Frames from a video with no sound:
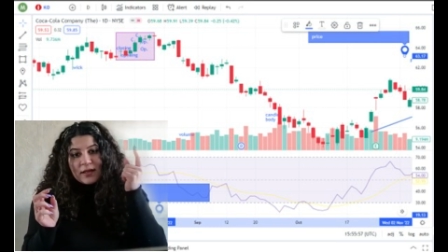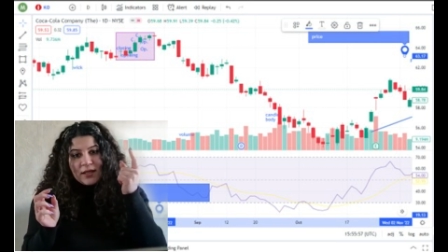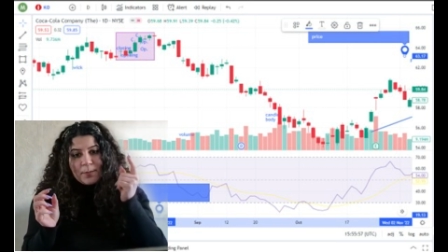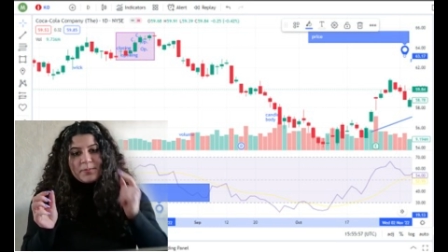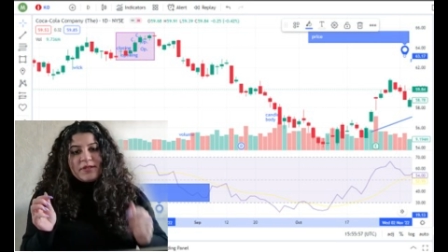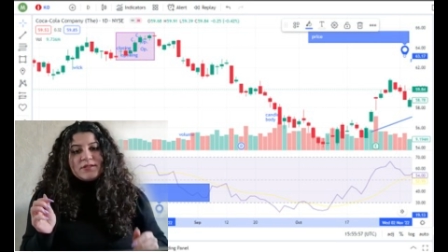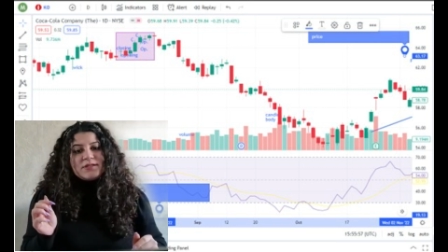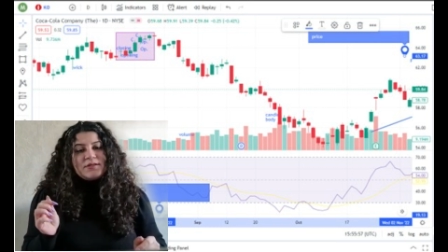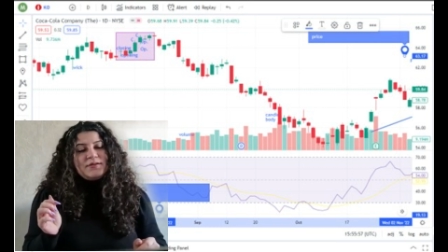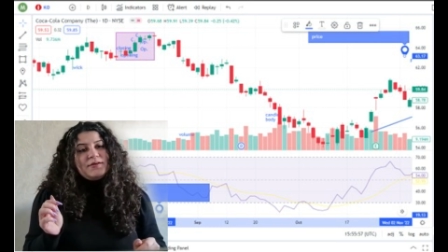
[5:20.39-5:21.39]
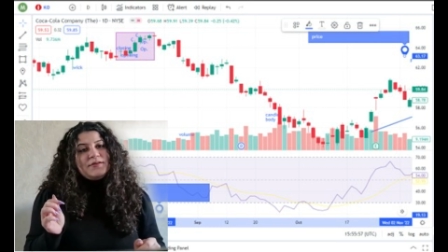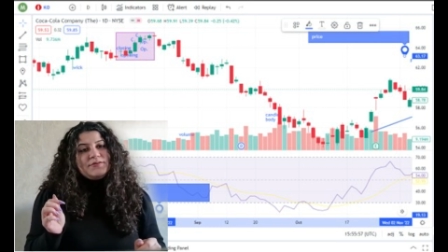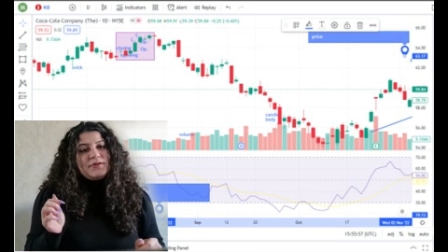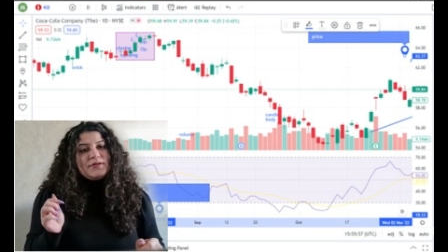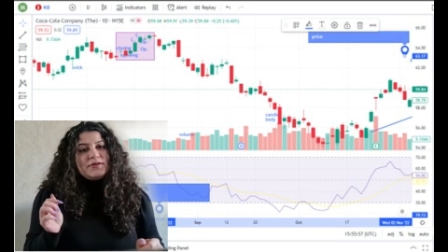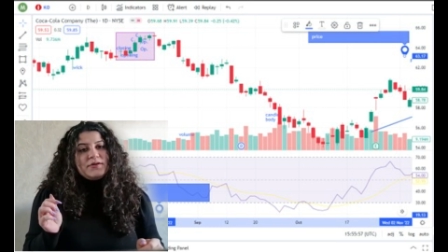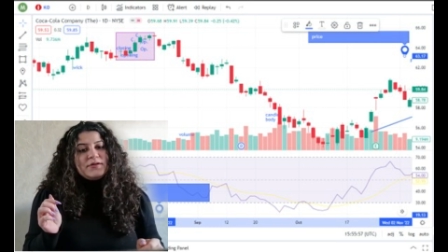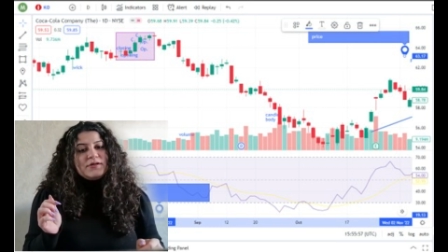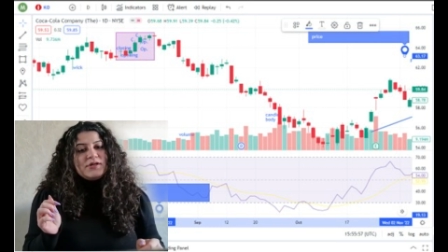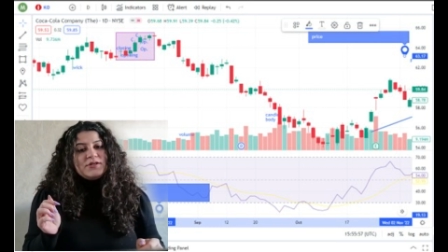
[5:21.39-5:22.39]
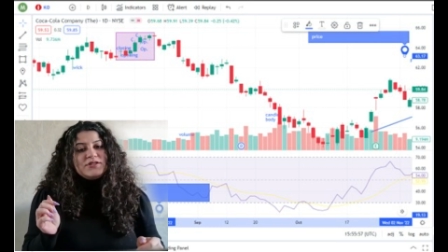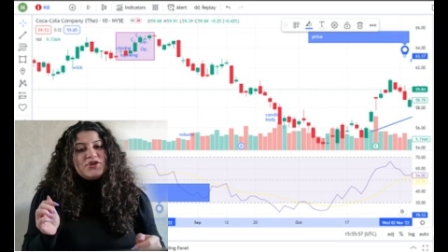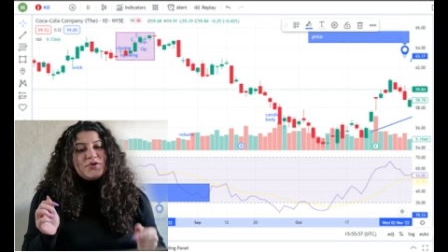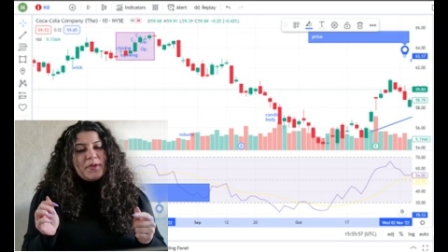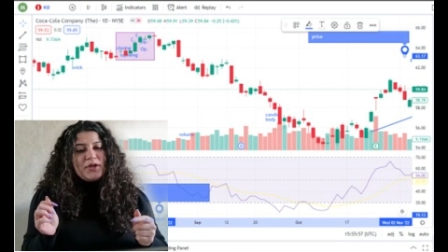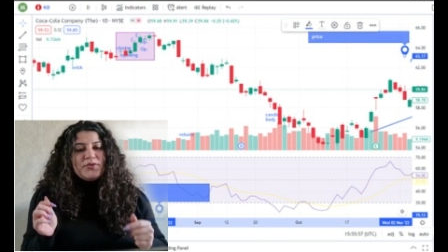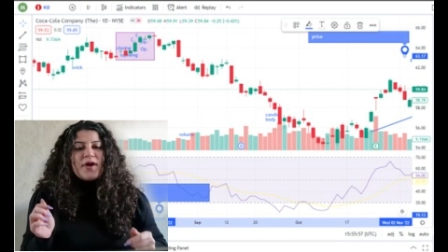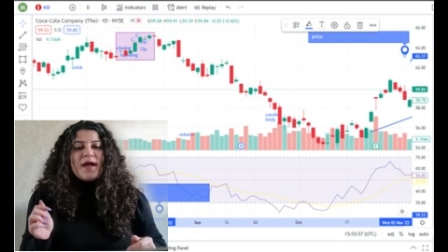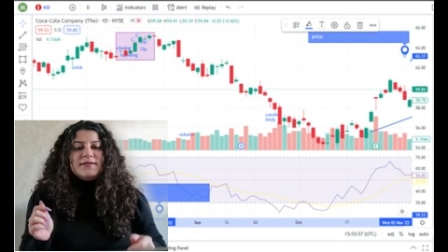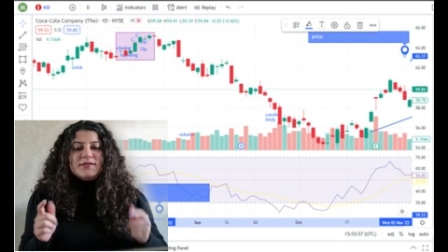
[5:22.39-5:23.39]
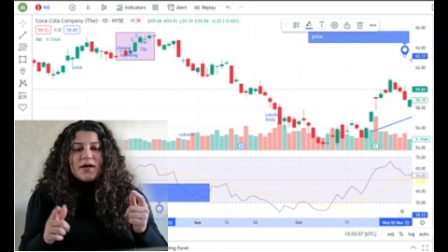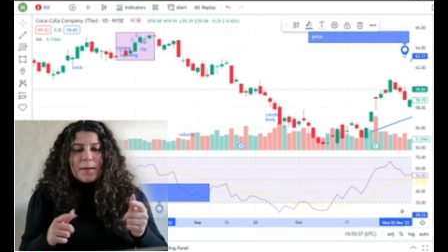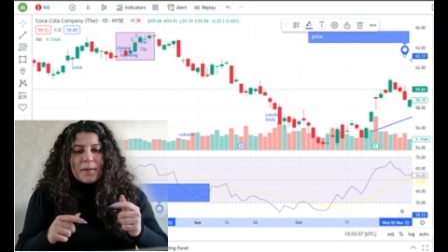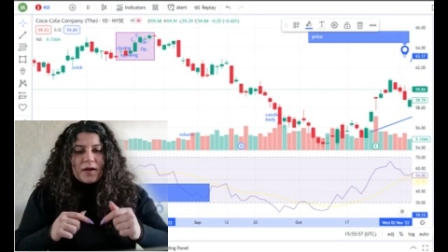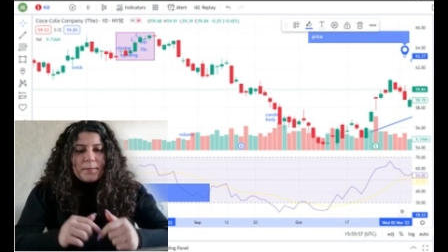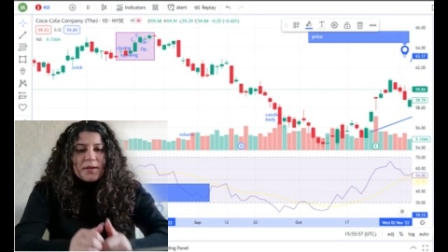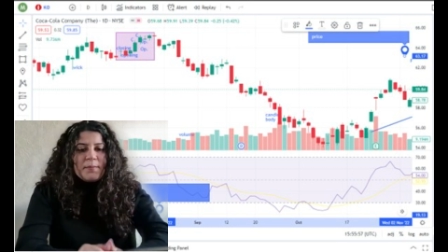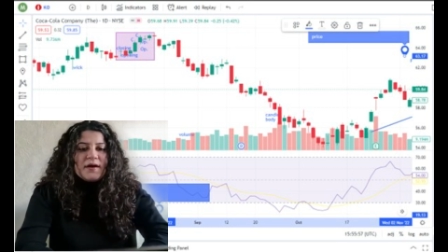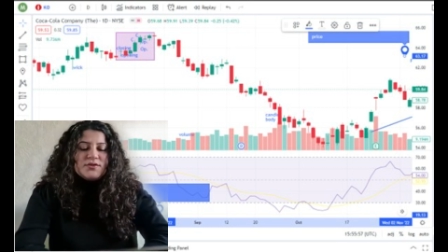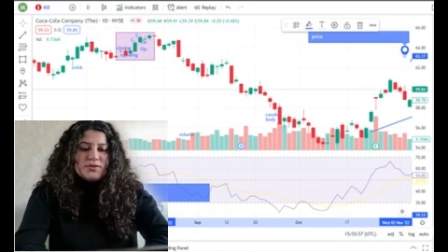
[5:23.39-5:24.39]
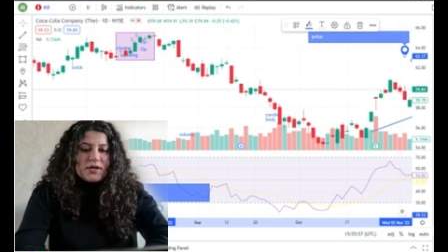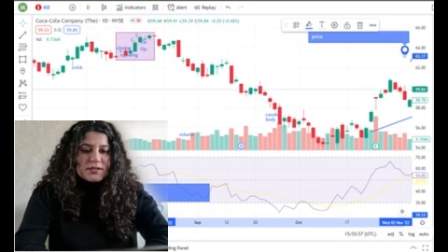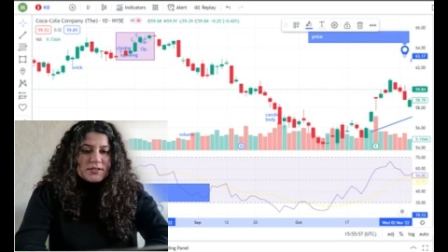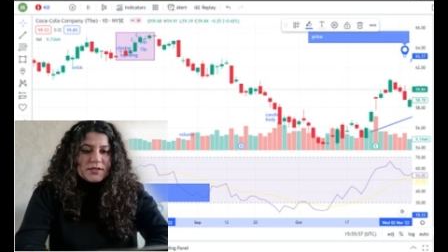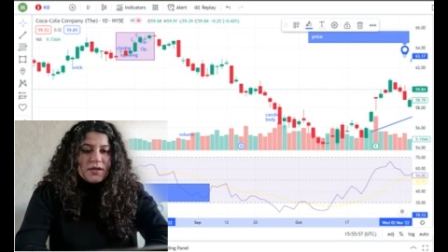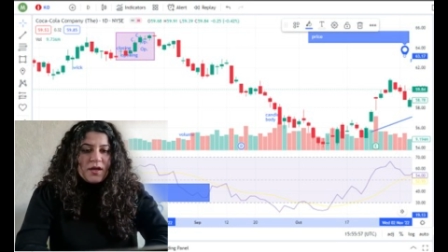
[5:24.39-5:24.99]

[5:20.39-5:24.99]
Keep this term in your head. I'm coming back to that.